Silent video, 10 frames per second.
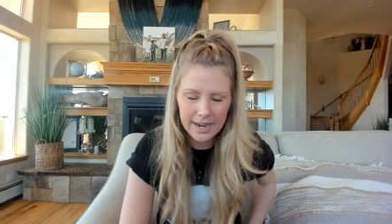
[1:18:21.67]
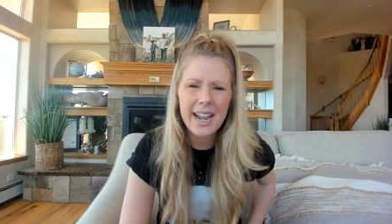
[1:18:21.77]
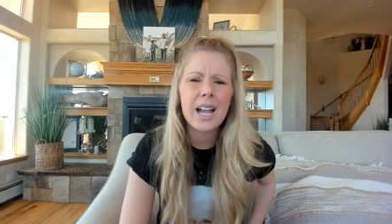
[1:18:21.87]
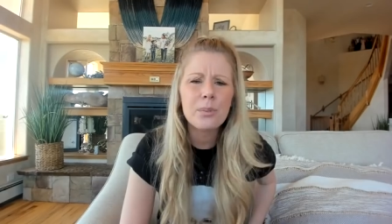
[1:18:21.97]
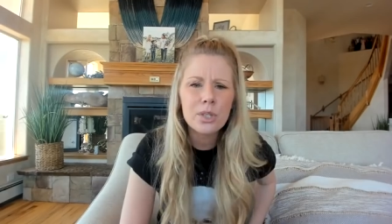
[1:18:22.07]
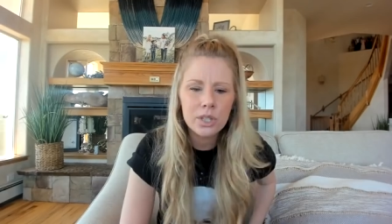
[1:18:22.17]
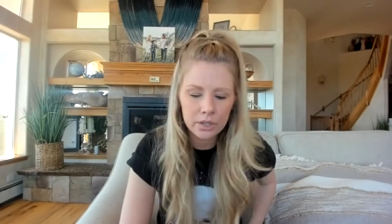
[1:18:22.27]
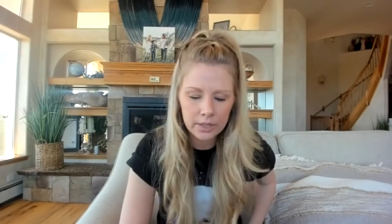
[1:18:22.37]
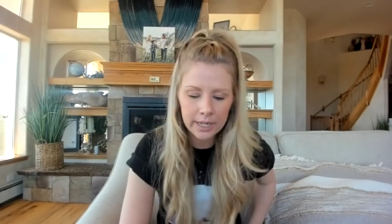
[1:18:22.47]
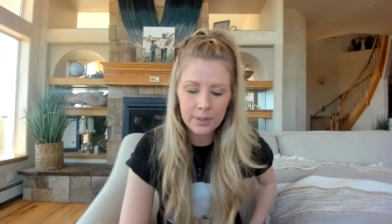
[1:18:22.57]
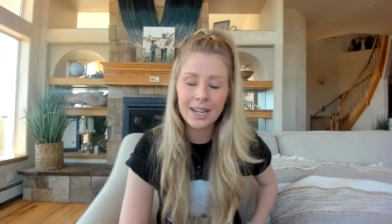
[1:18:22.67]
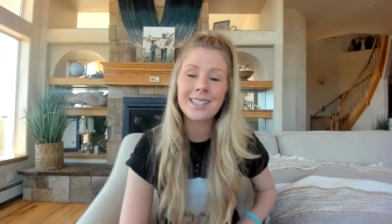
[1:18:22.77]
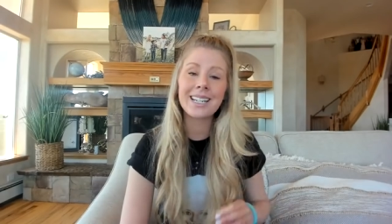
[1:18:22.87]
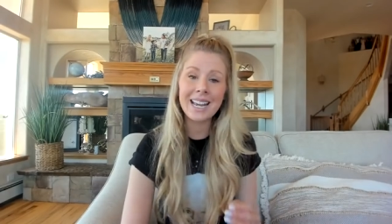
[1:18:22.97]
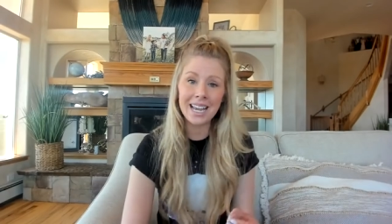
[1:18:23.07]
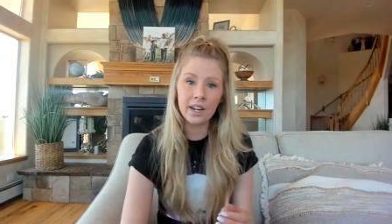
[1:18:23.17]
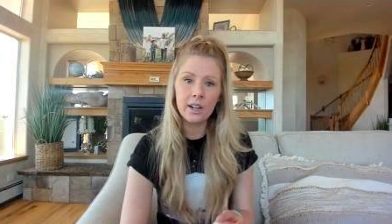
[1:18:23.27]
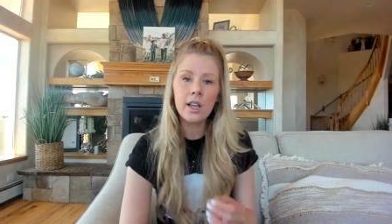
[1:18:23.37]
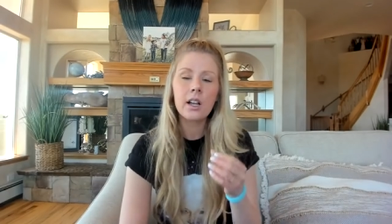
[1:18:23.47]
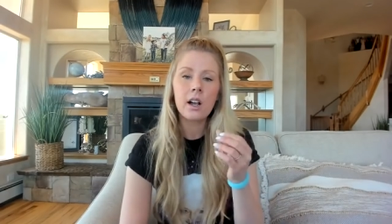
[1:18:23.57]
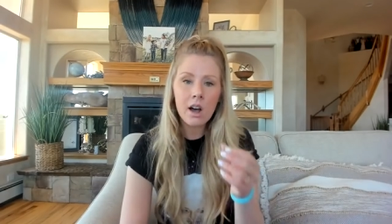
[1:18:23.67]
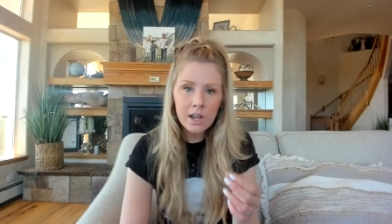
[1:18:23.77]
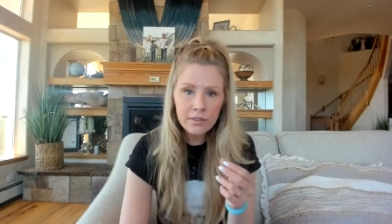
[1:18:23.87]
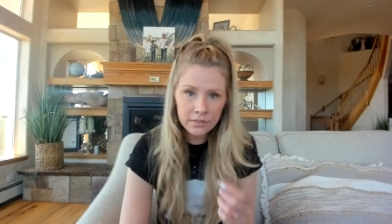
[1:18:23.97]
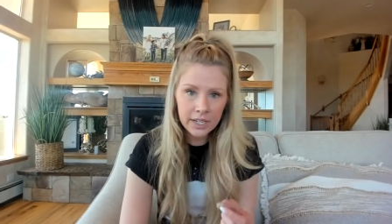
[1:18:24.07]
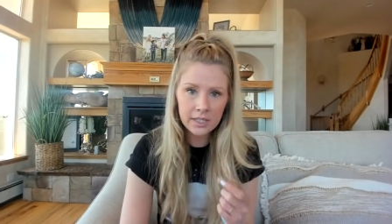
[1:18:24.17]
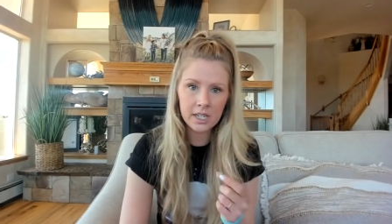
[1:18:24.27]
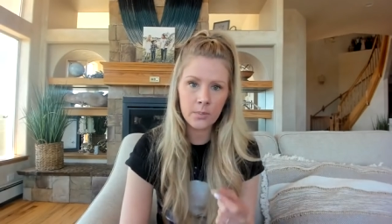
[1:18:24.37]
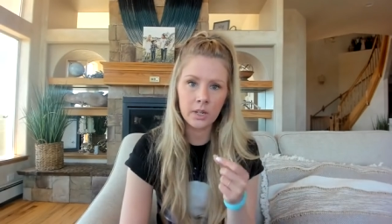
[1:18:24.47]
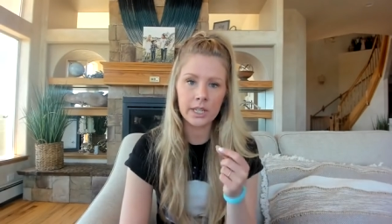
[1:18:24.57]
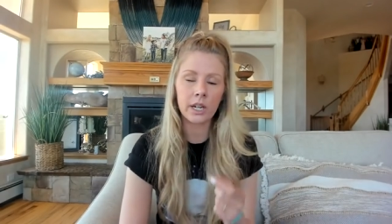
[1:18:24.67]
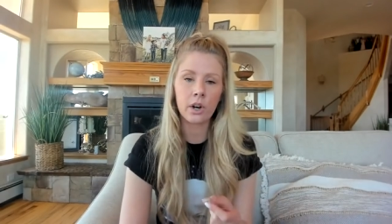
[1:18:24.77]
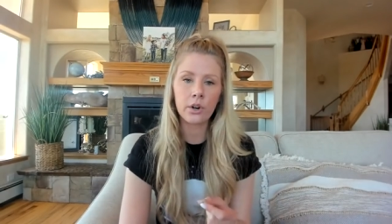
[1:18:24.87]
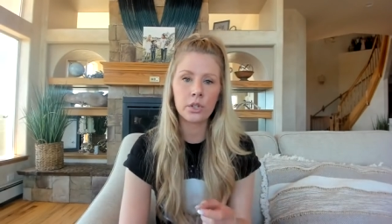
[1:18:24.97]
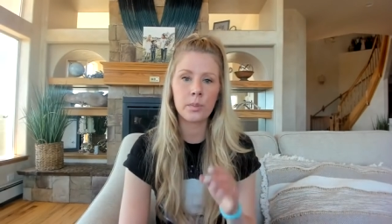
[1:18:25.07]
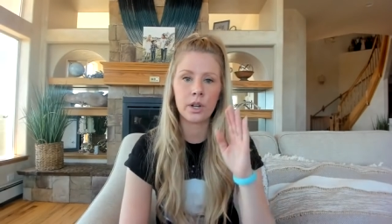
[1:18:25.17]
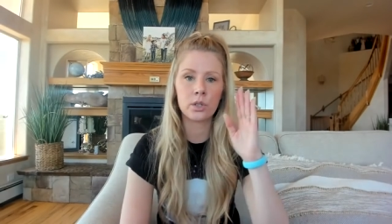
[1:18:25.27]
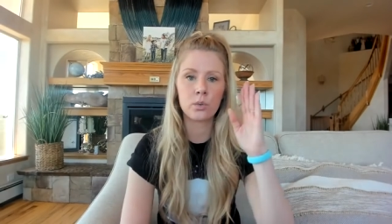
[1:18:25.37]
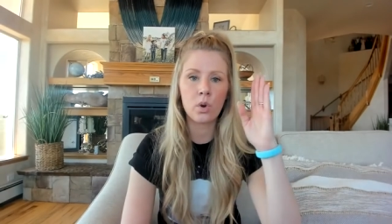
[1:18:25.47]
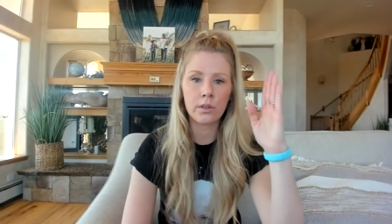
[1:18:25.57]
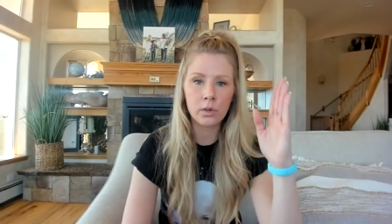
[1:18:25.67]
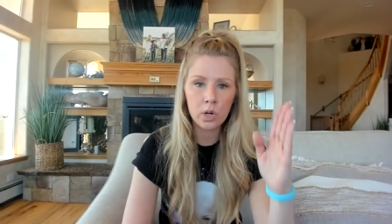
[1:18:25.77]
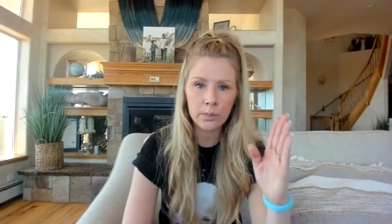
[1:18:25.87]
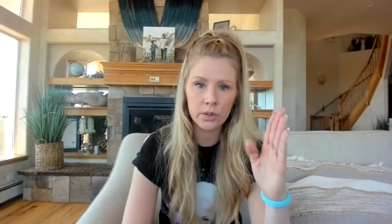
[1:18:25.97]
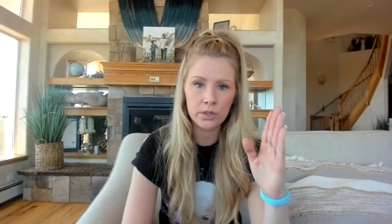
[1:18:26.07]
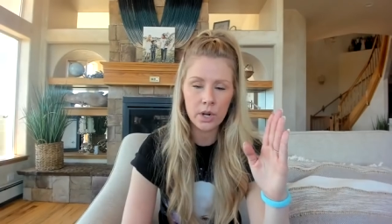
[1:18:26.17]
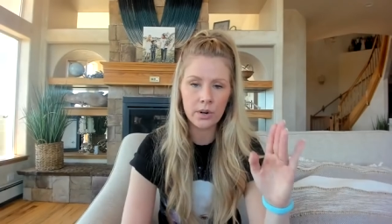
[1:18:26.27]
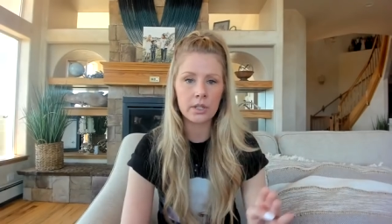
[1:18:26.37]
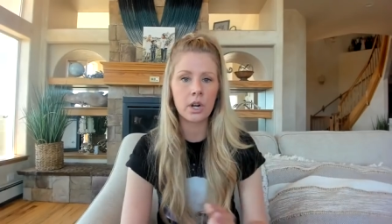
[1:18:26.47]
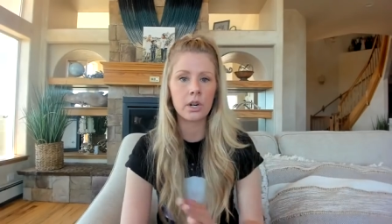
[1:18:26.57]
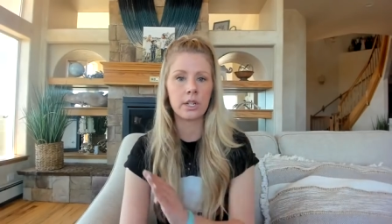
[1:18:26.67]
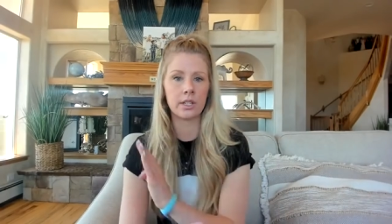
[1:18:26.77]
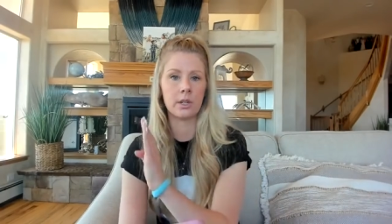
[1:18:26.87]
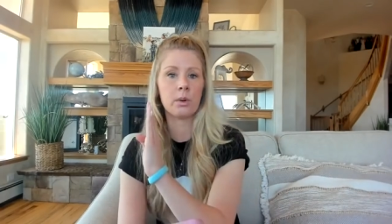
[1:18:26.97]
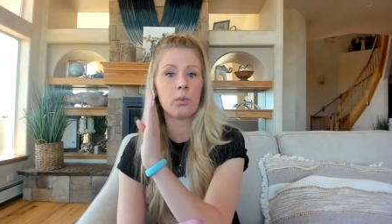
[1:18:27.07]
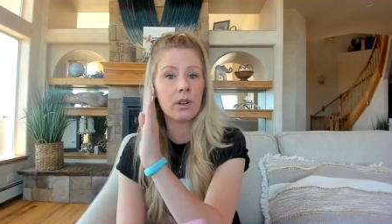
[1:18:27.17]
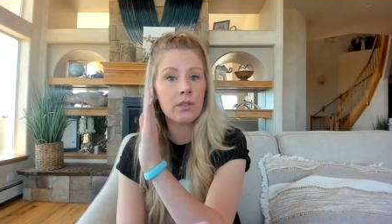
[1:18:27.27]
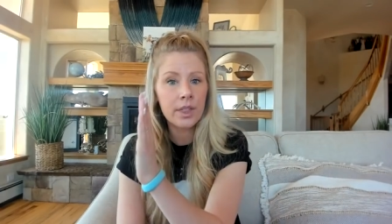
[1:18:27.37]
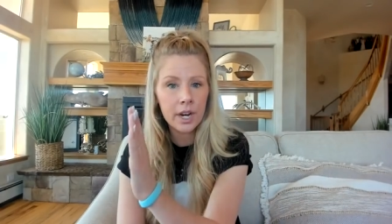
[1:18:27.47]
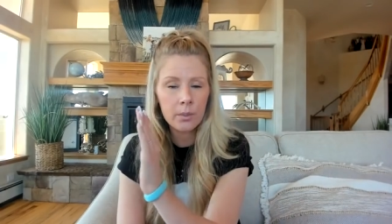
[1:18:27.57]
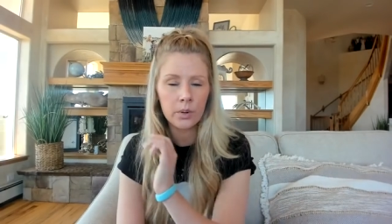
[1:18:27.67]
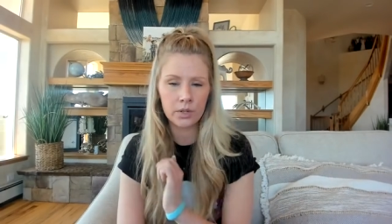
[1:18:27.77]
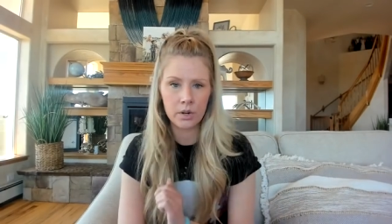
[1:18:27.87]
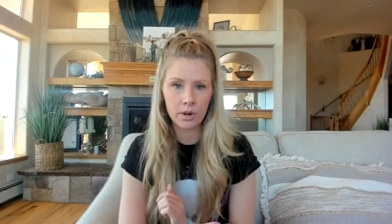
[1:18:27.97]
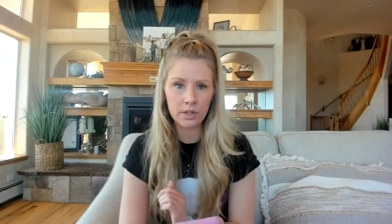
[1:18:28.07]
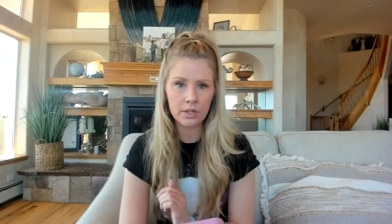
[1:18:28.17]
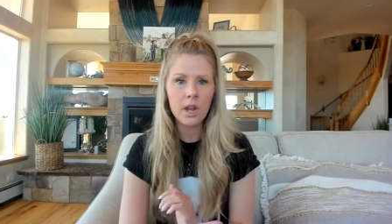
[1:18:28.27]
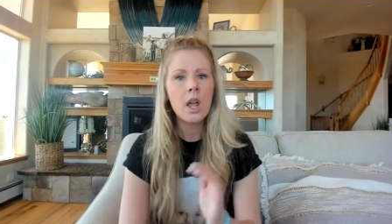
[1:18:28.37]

Absolutely. Because again, conflict typically occurs because one of your personas are dancing with one of their personas.